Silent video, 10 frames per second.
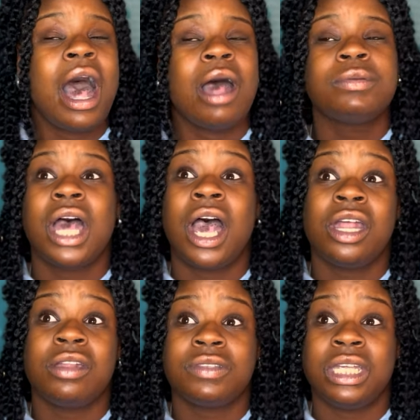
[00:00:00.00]
I'm
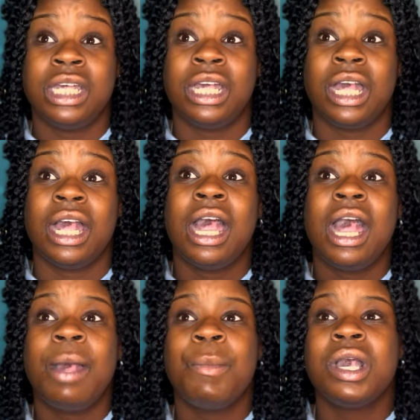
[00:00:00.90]
tired of seeing it
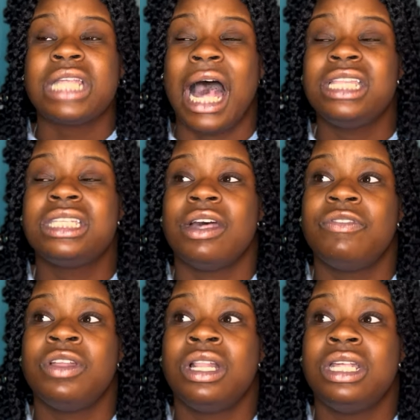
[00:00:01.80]
because I
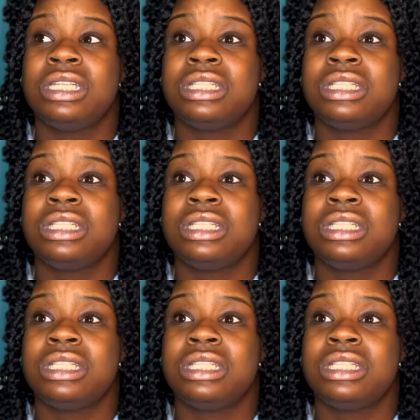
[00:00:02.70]
definitely